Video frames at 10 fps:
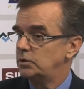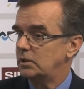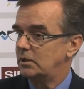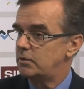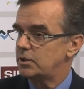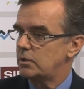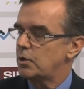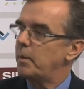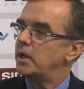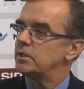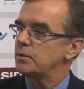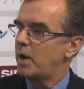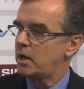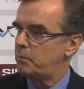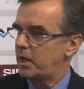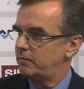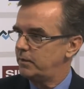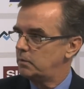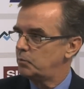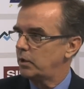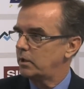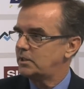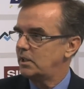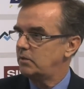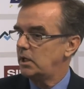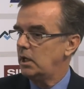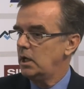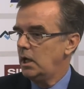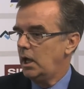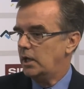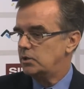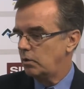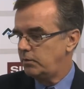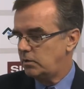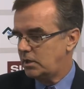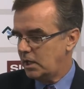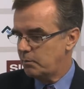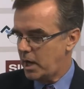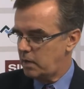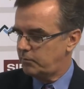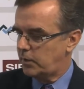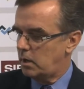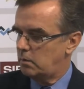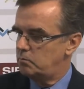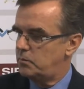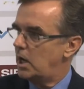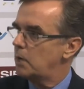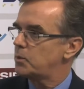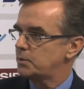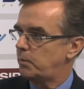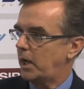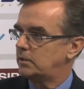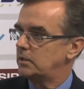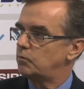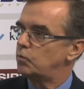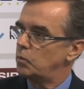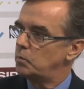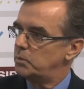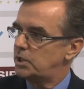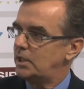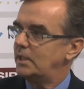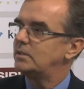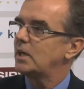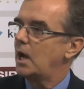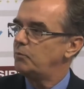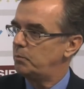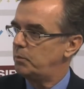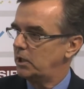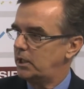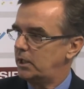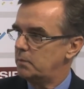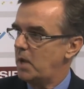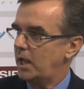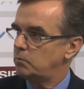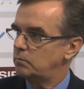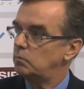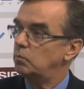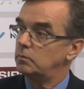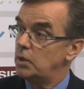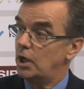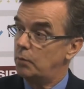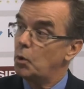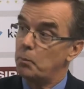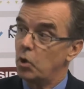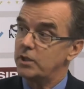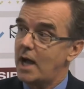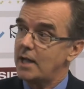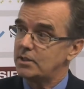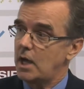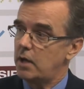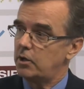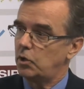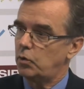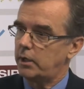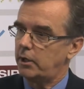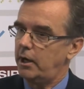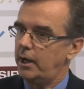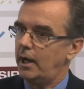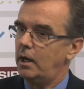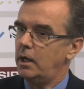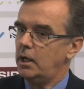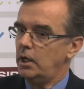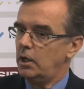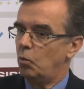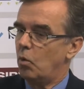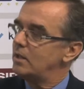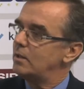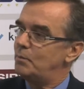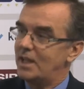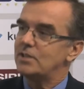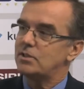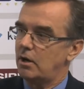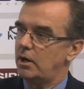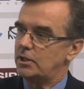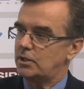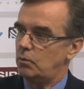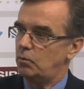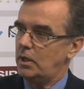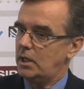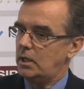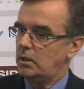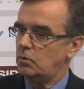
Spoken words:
delivers a tremendous amount of benefit and productivity. And so if you think about it from their perspective, machine time, the ability to make, put more dots down in a quicker area, one of the biggest areas that we